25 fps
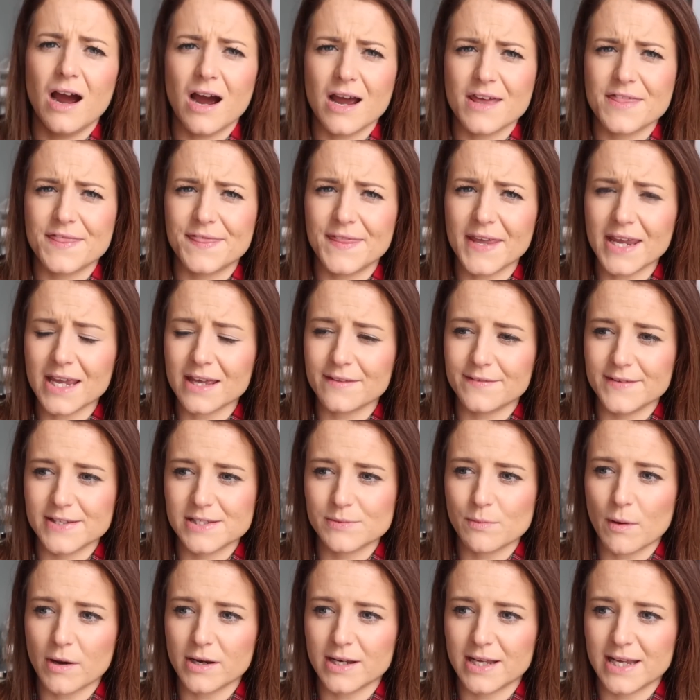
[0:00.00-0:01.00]
I think
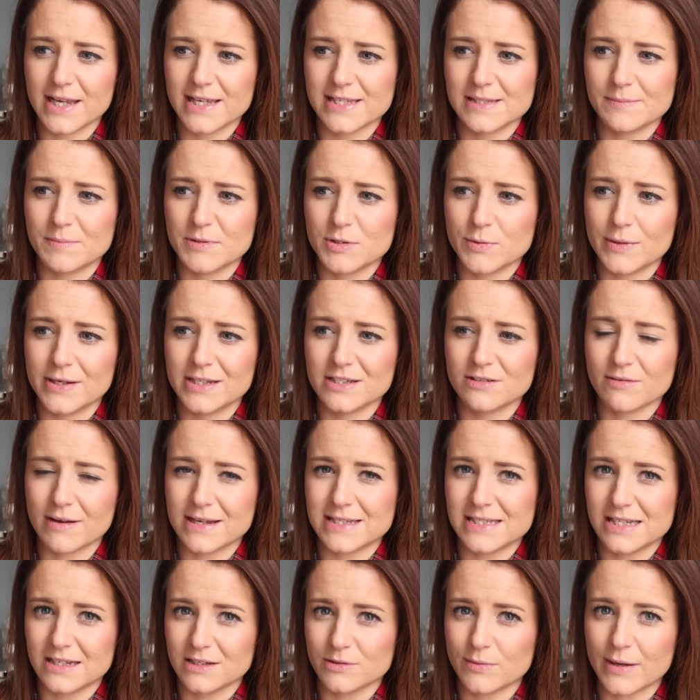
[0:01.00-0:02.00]
this one is between
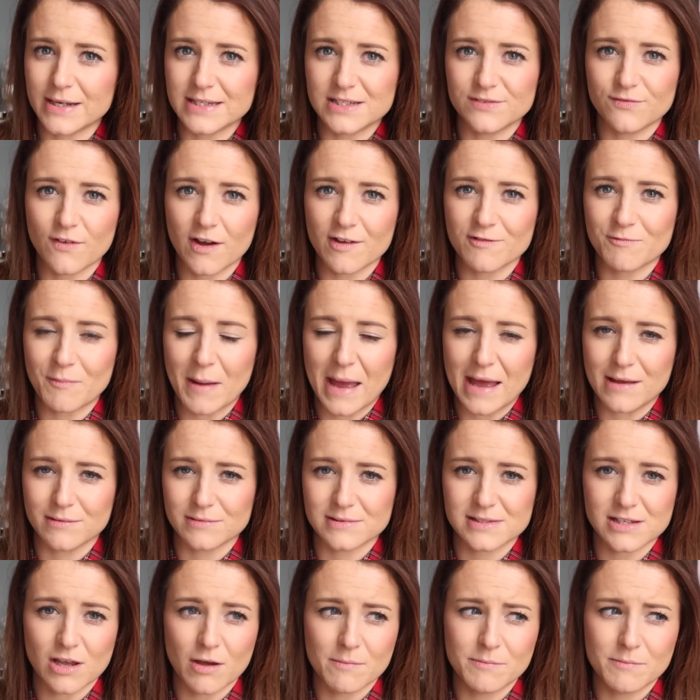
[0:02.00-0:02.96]
20 and 25 pounds.